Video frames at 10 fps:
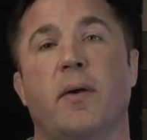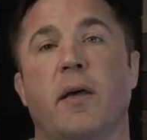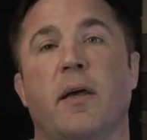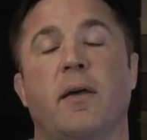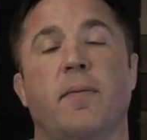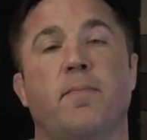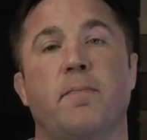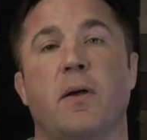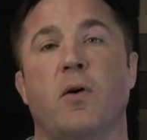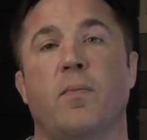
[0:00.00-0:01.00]
He
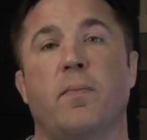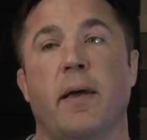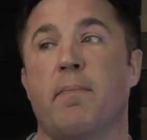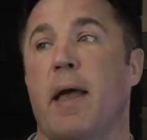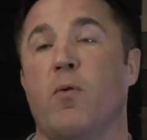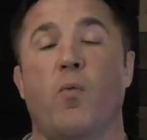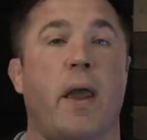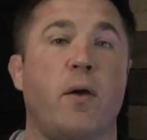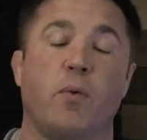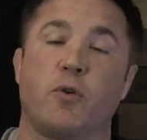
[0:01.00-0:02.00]
made
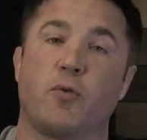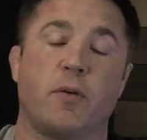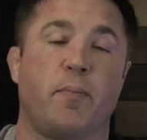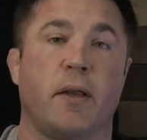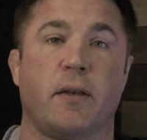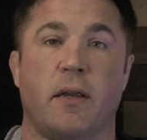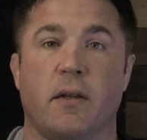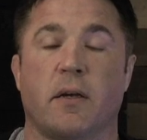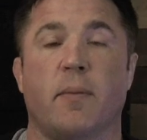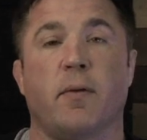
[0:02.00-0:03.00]
weight, which was a big
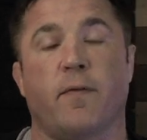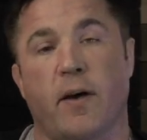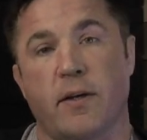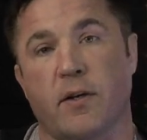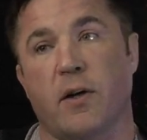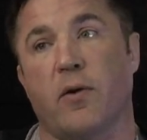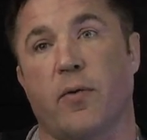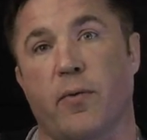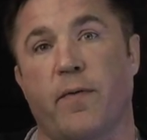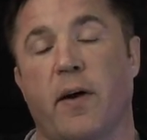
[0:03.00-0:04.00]
deal a couple of fights ago or
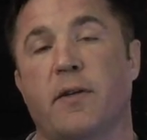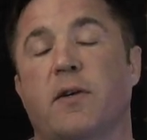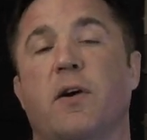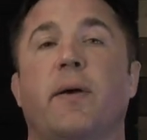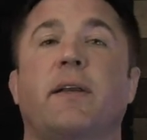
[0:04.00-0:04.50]
three fights ago.